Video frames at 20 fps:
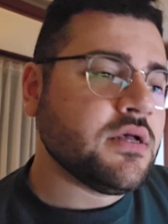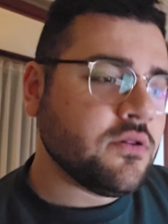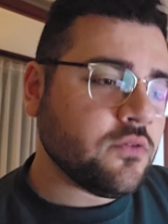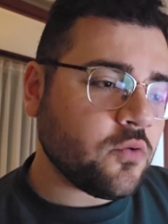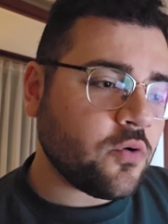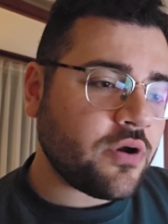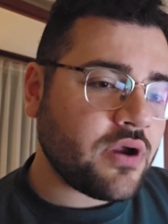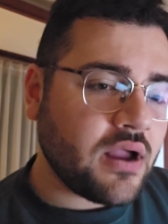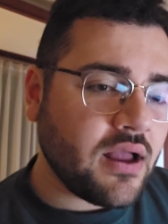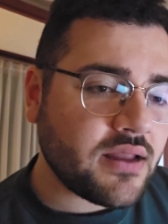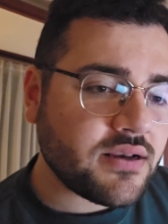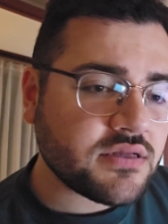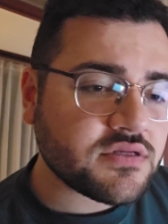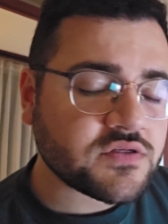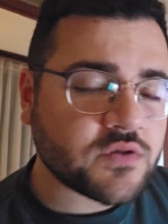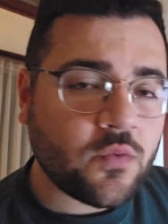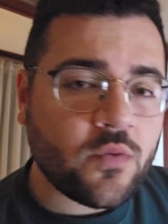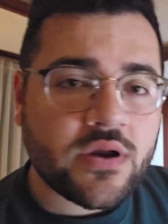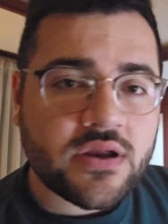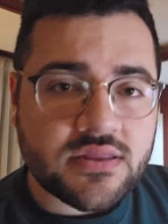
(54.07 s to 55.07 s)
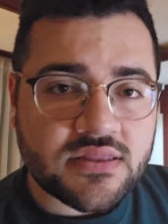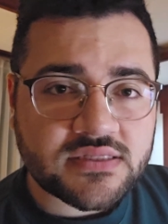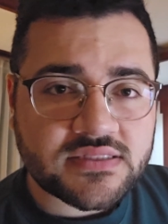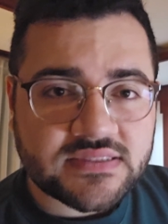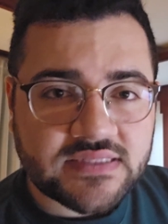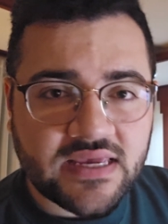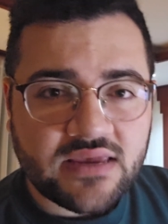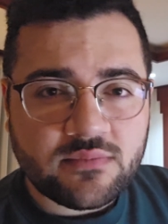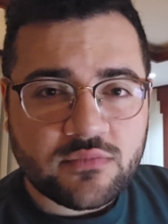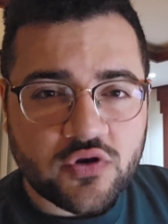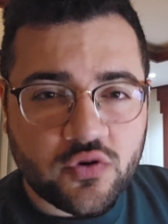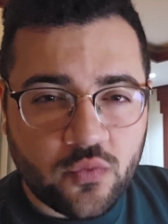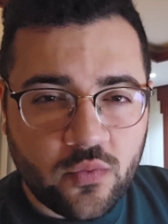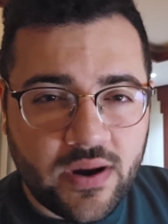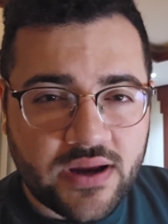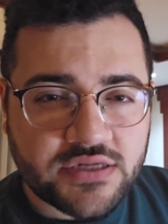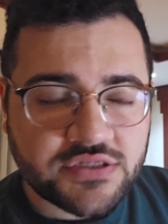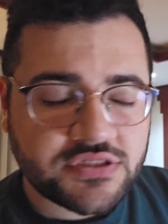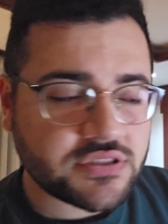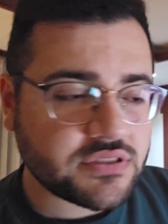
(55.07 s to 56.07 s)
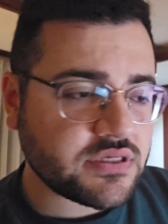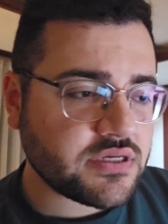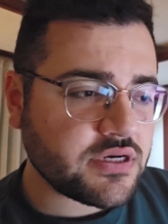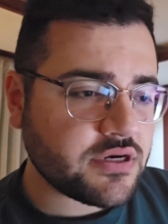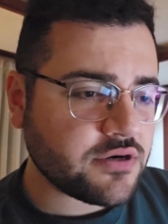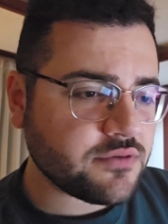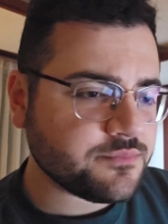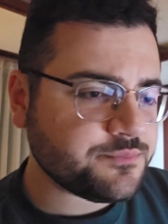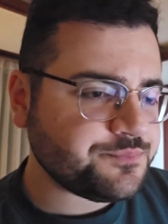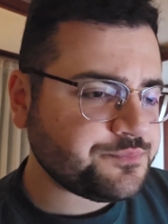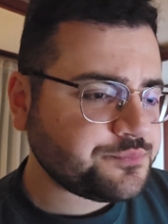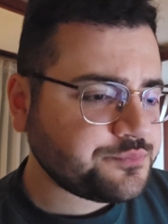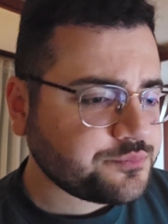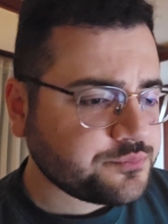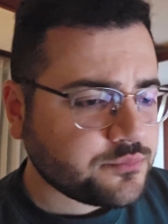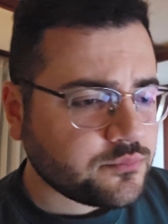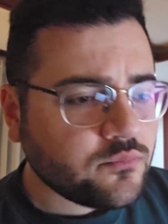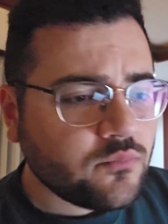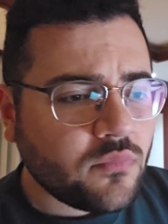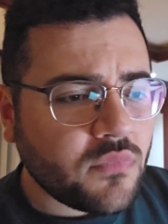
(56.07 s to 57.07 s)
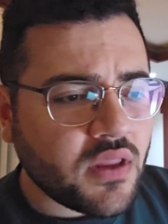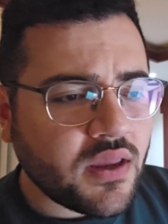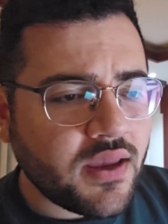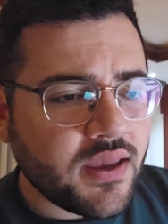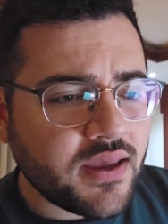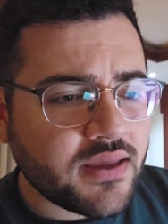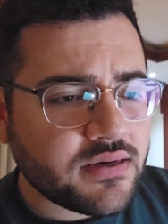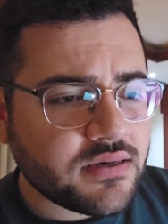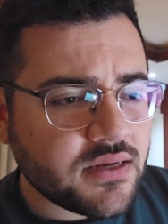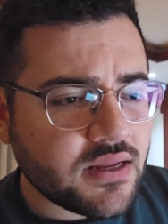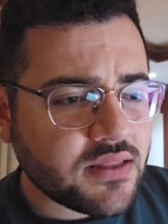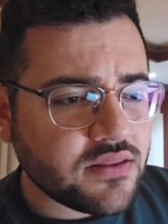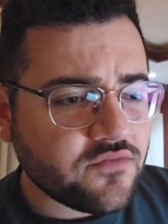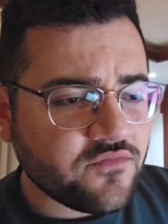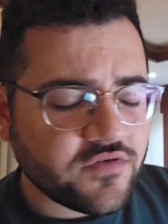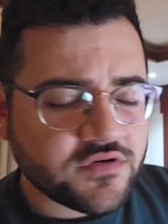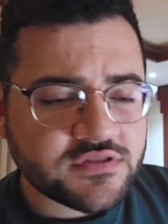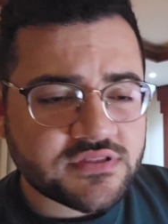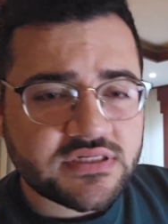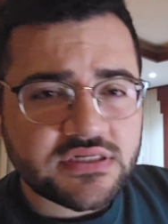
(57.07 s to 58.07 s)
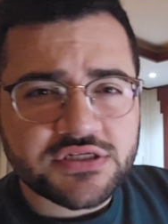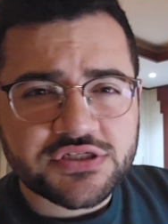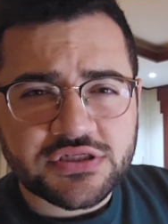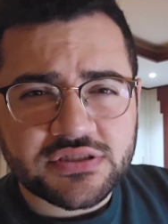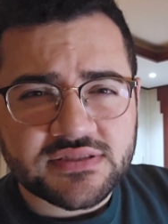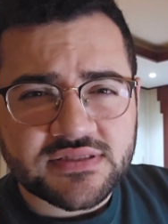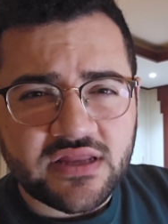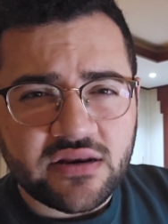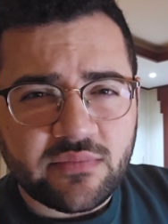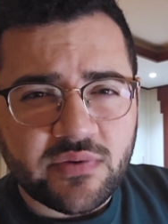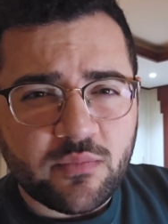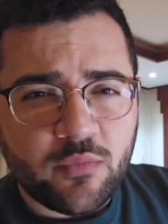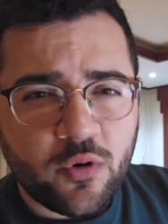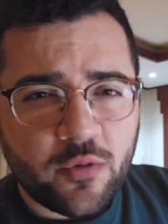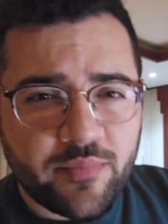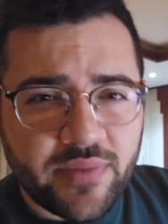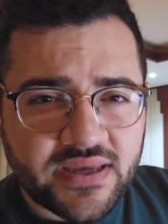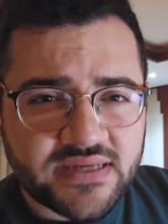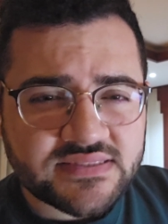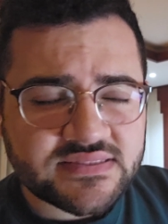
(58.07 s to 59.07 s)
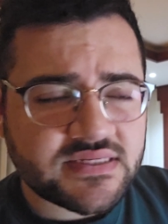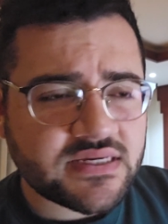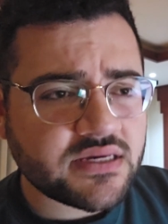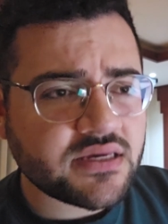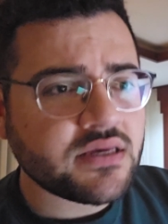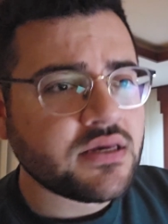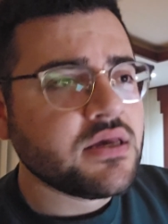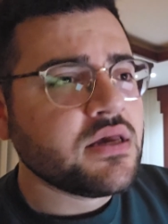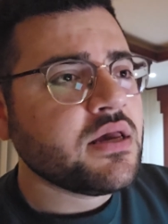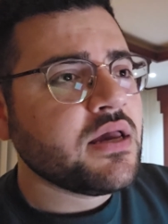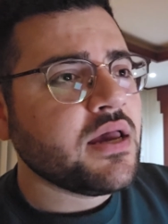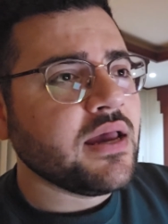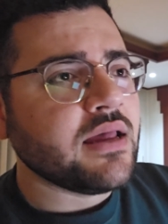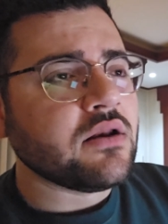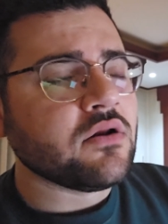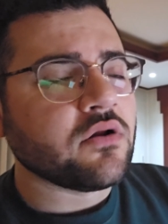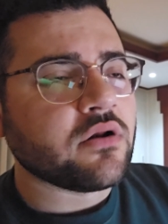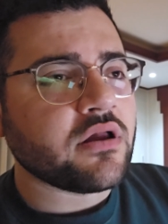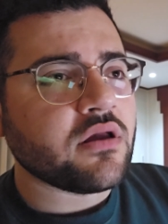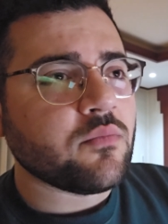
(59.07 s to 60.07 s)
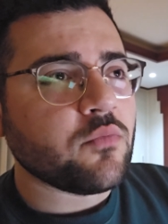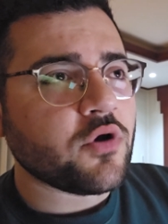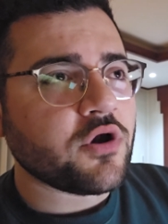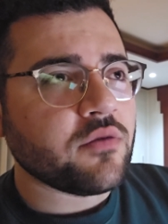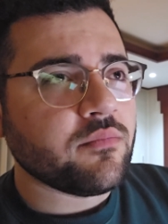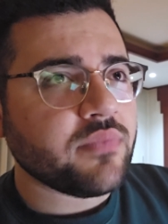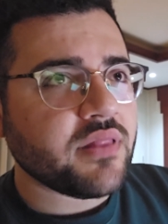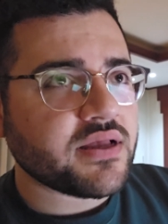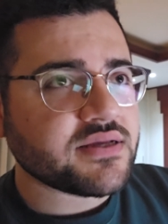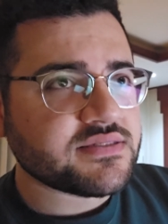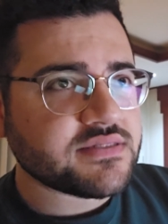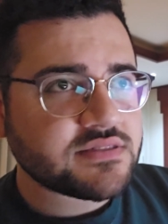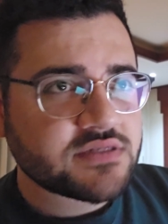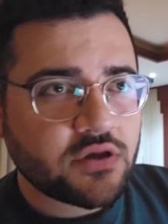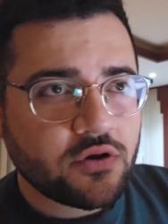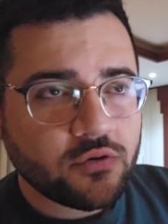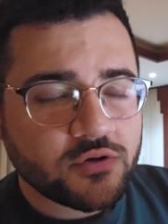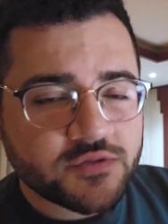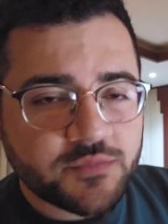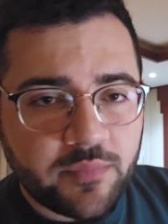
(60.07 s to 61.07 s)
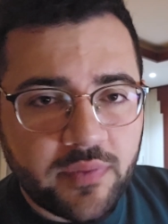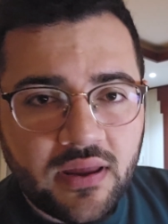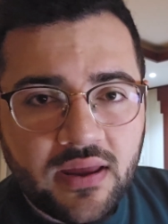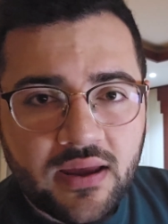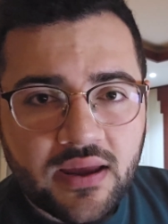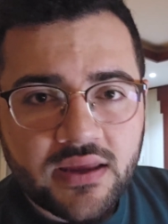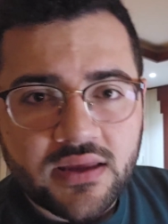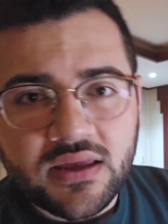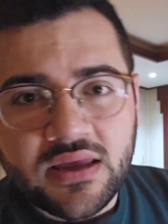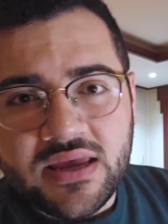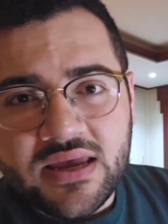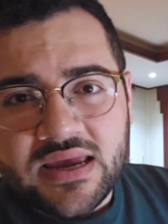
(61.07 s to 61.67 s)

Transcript: Lorcana is going in the same direction here. And the first edition is going to be more basic, and it'll get more complex as it goes by.